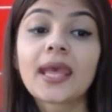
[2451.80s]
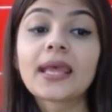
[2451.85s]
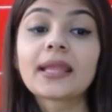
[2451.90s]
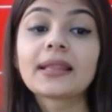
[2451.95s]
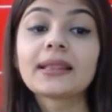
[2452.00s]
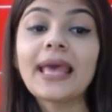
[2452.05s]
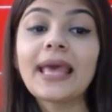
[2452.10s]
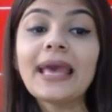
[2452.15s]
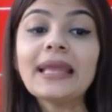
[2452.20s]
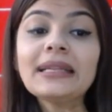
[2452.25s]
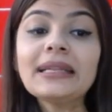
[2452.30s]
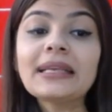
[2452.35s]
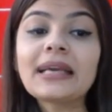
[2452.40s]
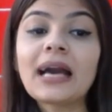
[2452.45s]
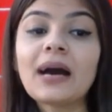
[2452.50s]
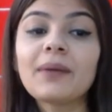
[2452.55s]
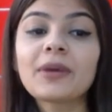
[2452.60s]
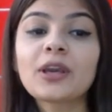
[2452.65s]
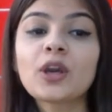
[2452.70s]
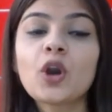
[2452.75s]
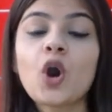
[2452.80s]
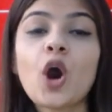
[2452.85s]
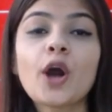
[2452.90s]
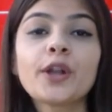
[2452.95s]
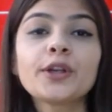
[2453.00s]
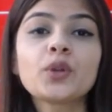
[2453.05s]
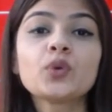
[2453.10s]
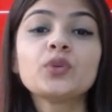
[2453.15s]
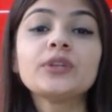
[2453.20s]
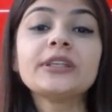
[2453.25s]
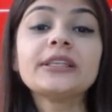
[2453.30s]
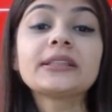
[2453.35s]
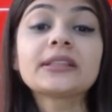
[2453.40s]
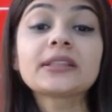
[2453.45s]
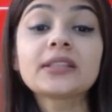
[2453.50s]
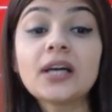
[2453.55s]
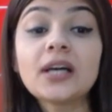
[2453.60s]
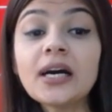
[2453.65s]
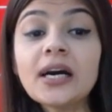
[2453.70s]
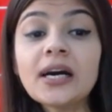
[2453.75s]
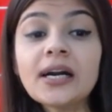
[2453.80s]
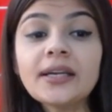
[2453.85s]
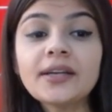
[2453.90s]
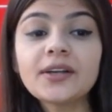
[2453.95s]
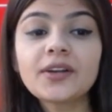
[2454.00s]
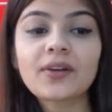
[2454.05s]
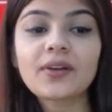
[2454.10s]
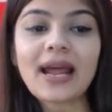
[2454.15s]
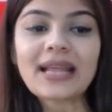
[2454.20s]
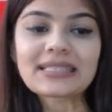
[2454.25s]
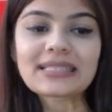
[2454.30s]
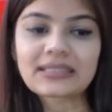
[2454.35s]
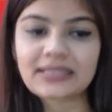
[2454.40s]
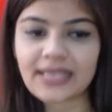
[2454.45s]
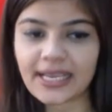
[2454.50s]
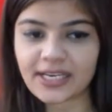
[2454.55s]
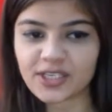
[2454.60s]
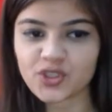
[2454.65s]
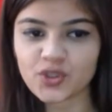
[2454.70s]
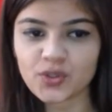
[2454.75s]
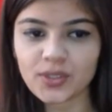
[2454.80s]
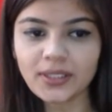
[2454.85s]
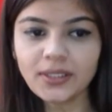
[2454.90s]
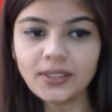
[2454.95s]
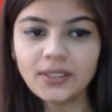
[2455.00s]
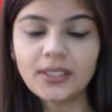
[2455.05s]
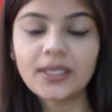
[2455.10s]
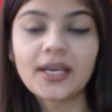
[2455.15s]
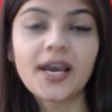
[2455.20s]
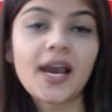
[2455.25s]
Then coming on to the third transaction,